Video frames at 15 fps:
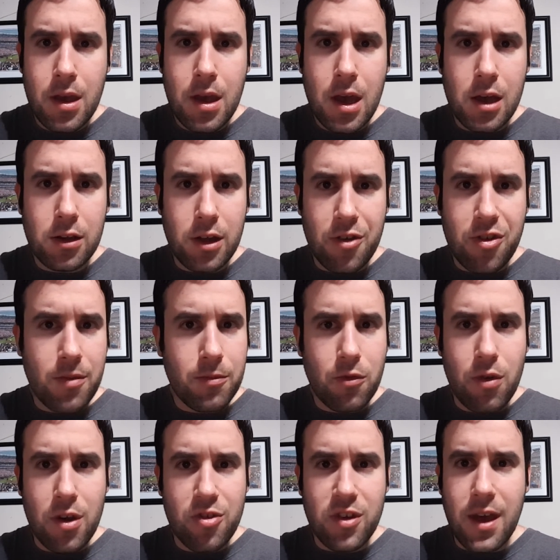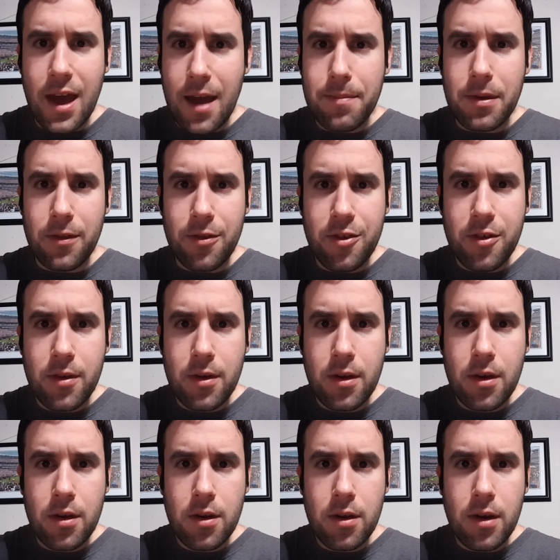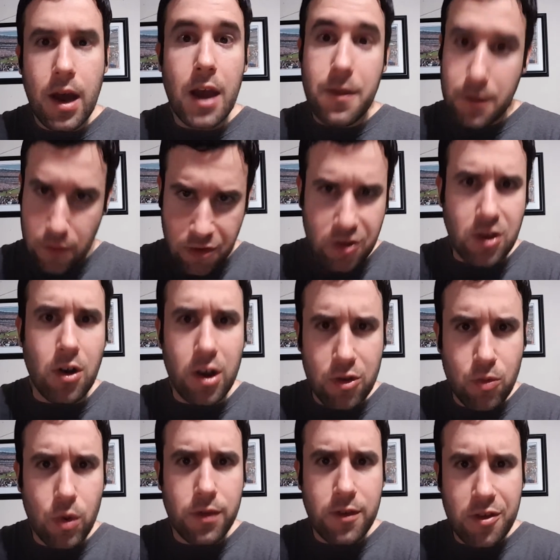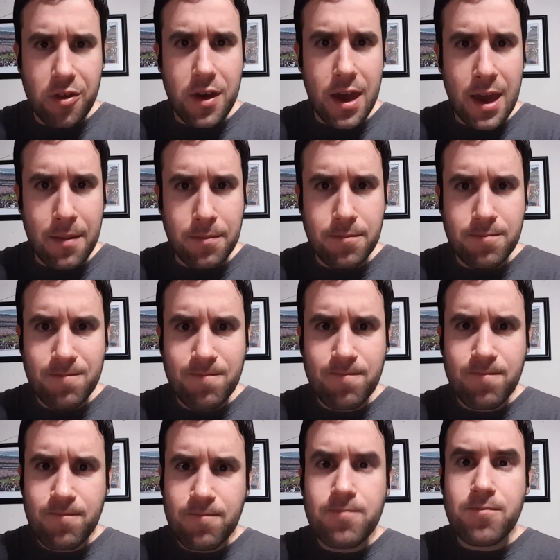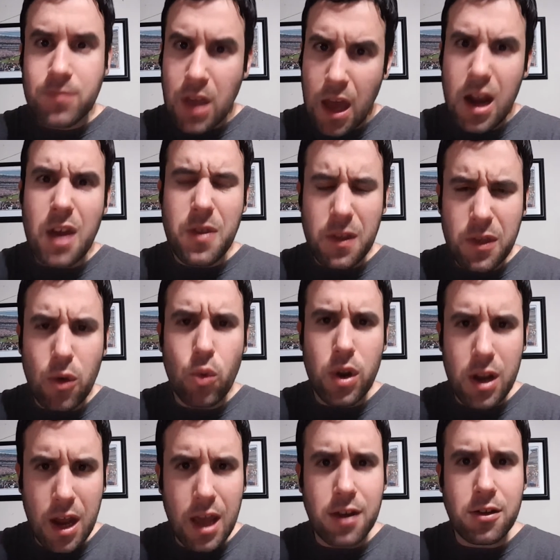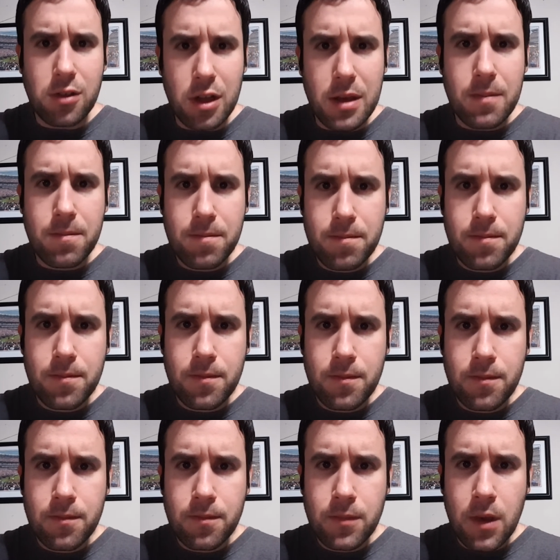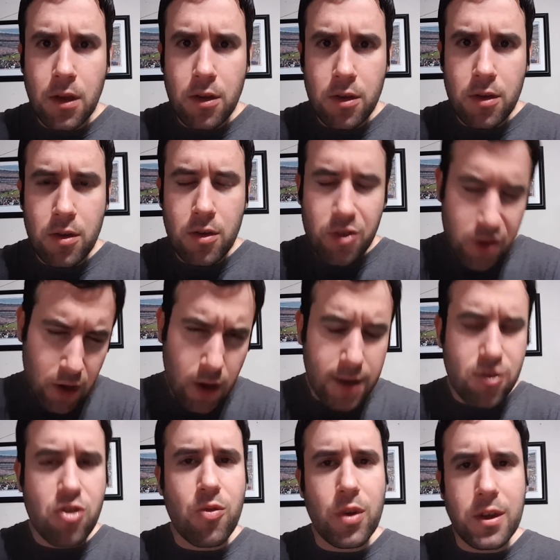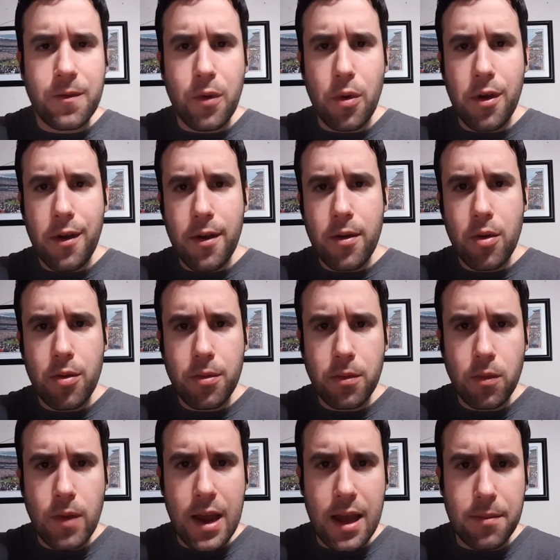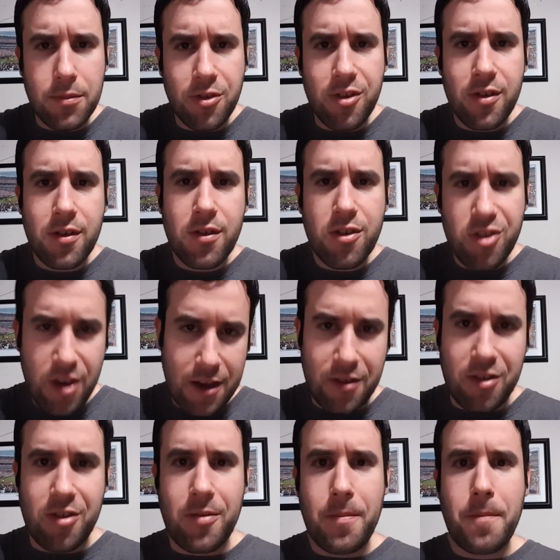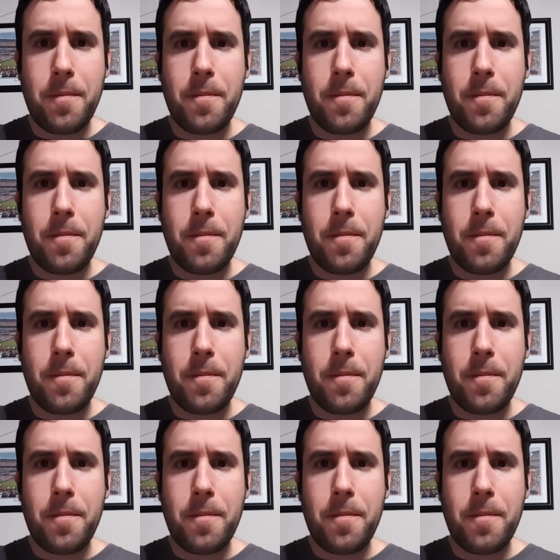And unless something crazy happens, I think the Seahawks win this game. And I think they'll win it handedly. Seahawks 24, Rams 6.